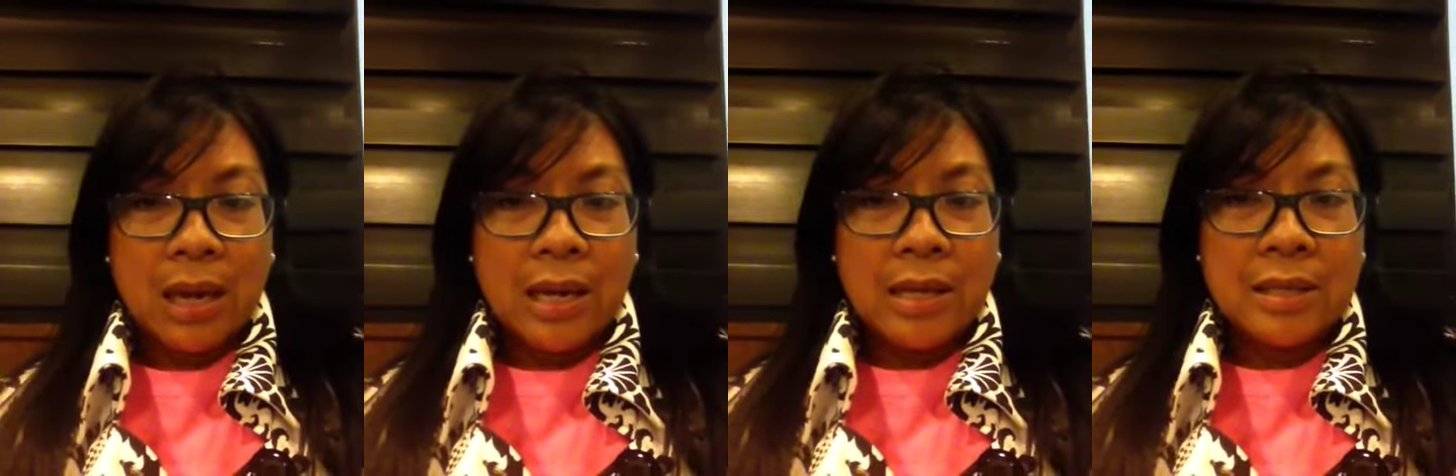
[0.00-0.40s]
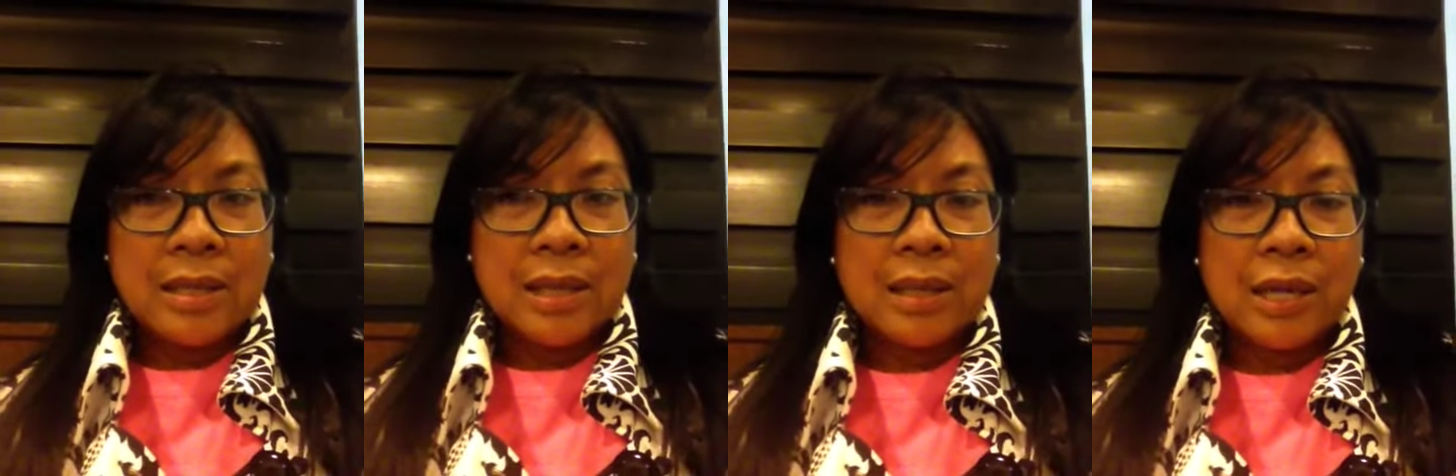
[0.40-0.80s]
is
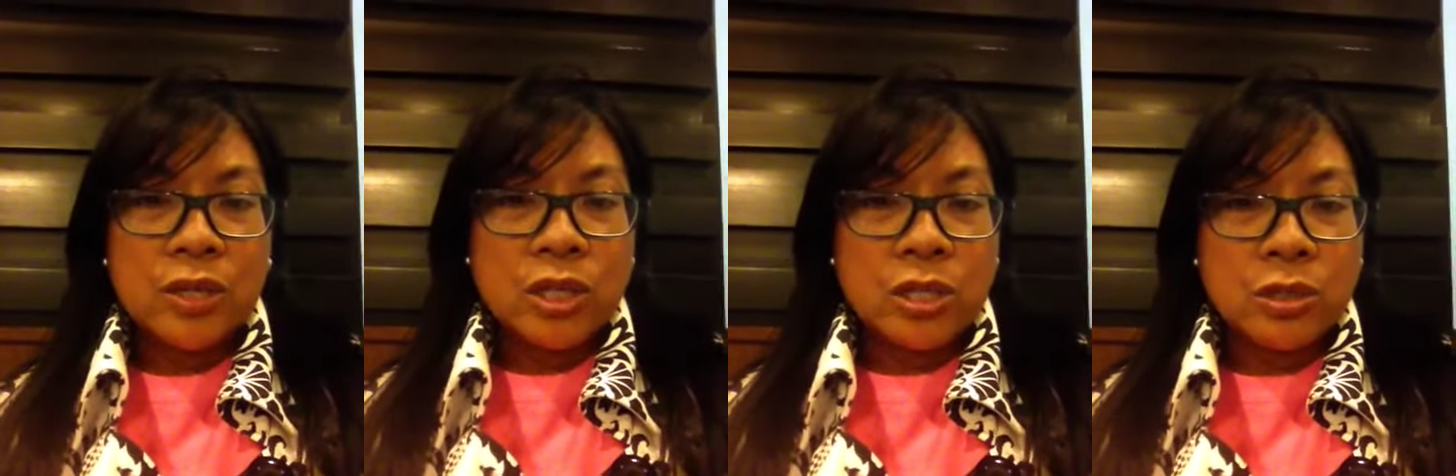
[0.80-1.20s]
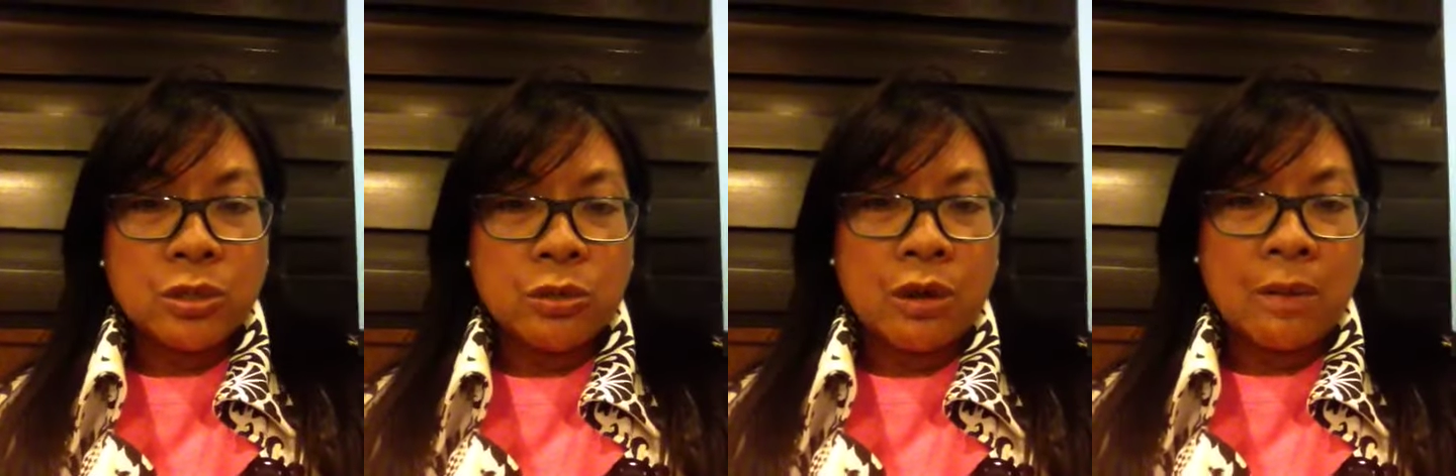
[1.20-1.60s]
that they just
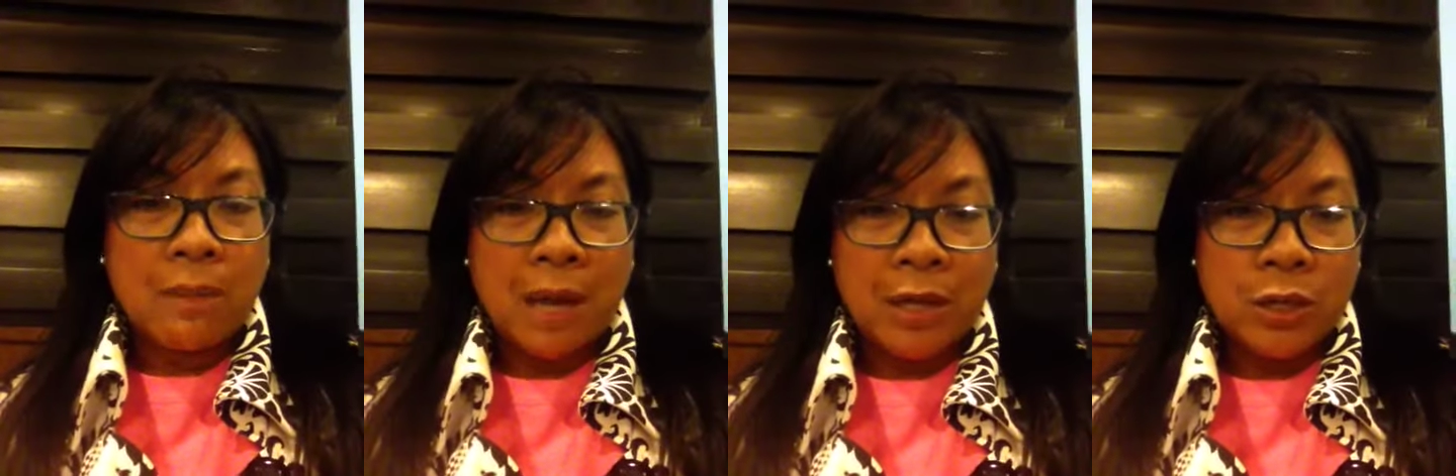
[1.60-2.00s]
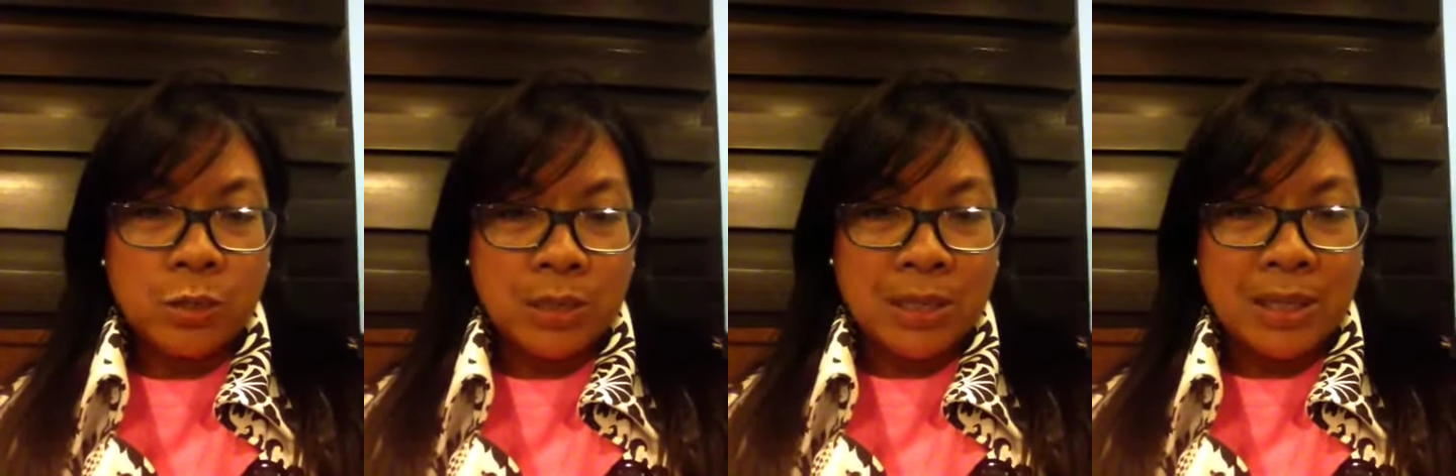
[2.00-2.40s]
do a
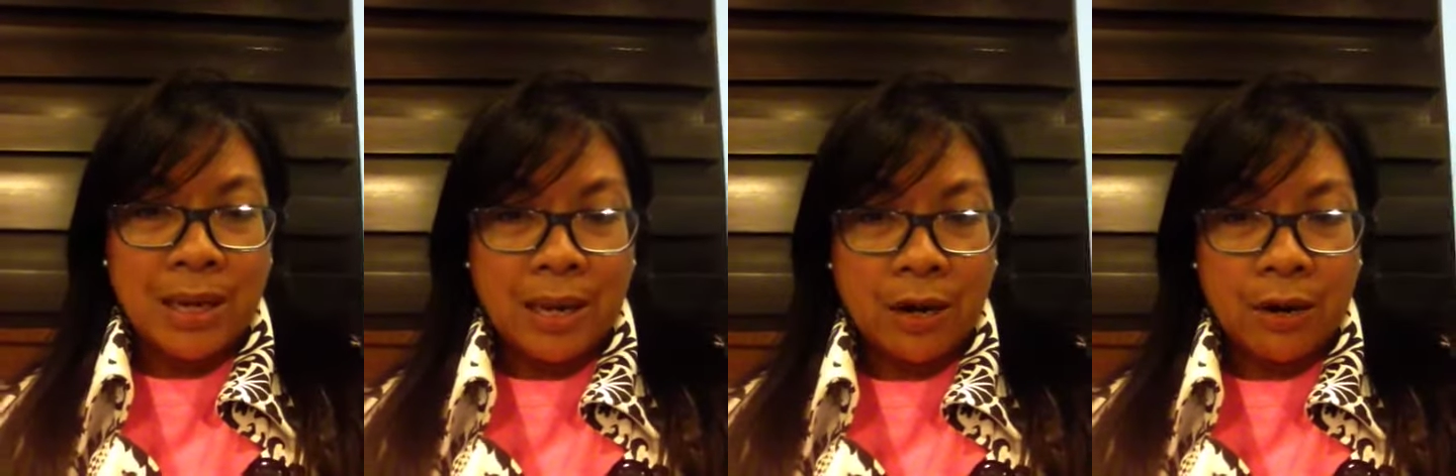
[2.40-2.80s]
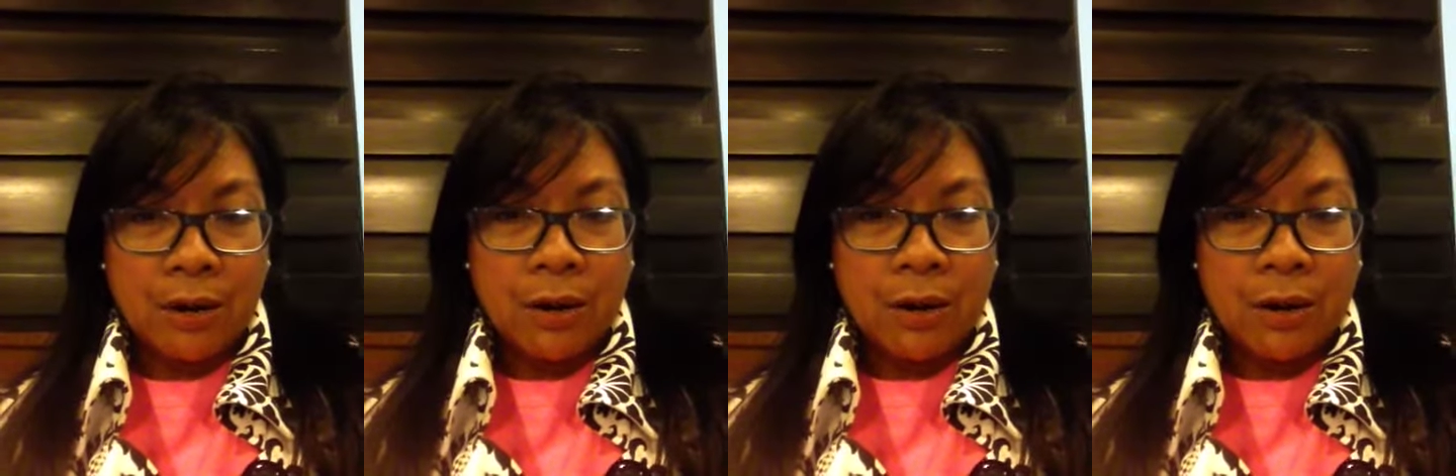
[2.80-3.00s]
management care